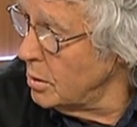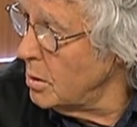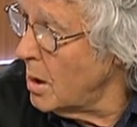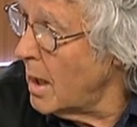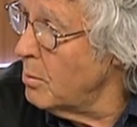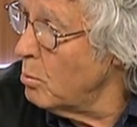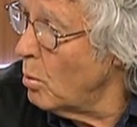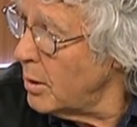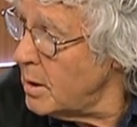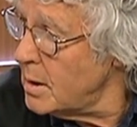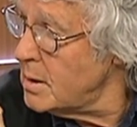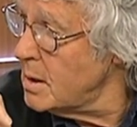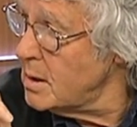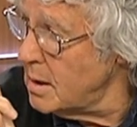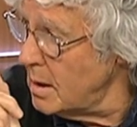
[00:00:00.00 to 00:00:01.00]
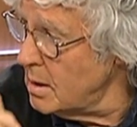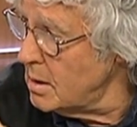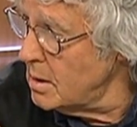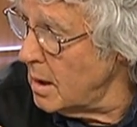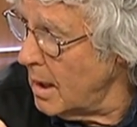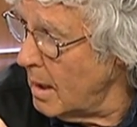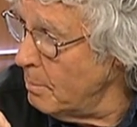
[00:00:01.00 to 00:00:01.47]
And what is this
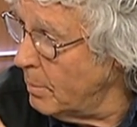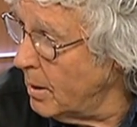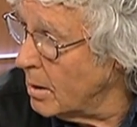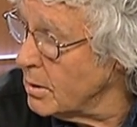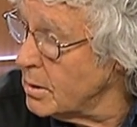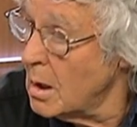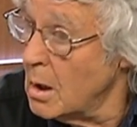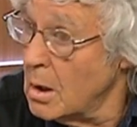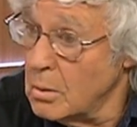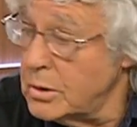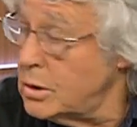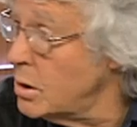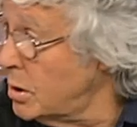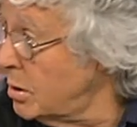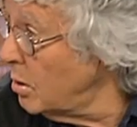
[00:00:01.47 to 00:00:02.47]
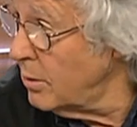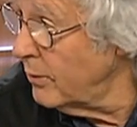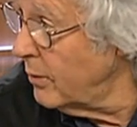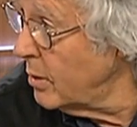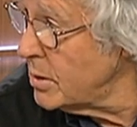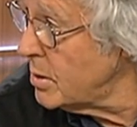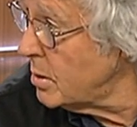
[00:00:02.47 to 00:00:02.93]
impulse, which is
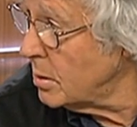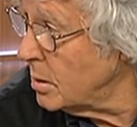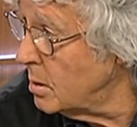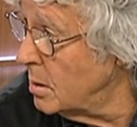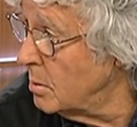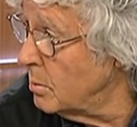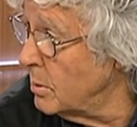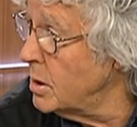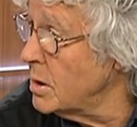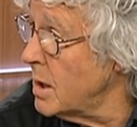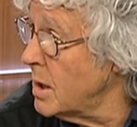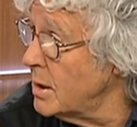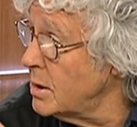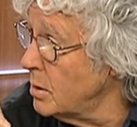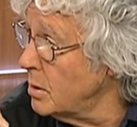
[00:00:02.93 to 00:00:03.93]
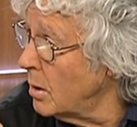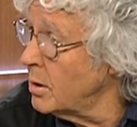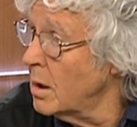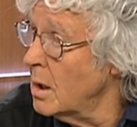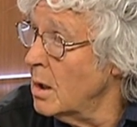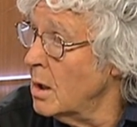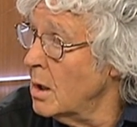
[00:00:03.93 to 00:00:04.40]
universal, it's not
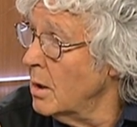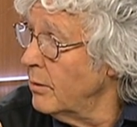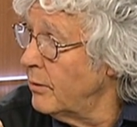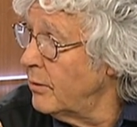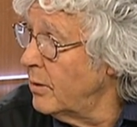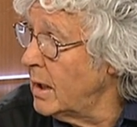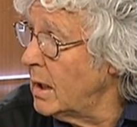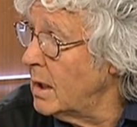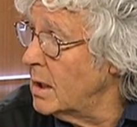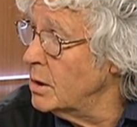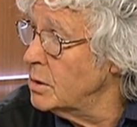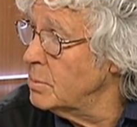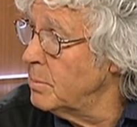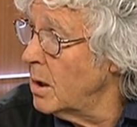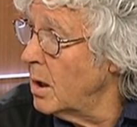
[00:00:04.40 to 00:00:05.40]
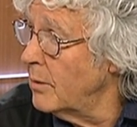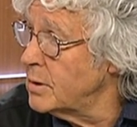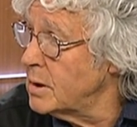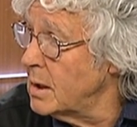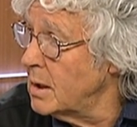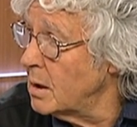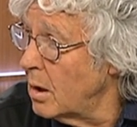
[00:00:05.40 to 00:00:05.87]
freakish, but I've
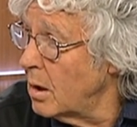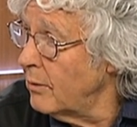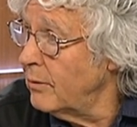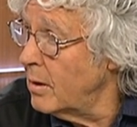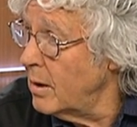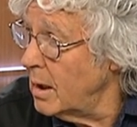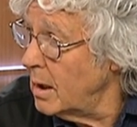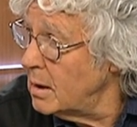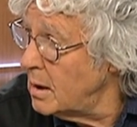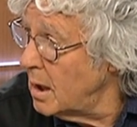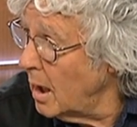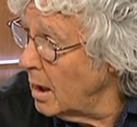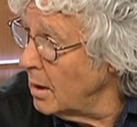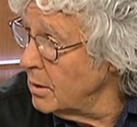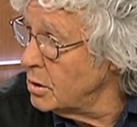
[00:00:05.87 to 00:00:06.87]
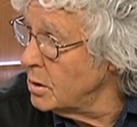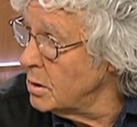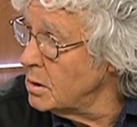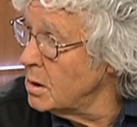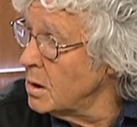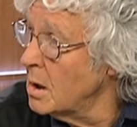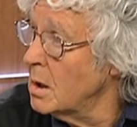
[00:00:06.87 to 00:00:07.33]
seen a lot of very intelligent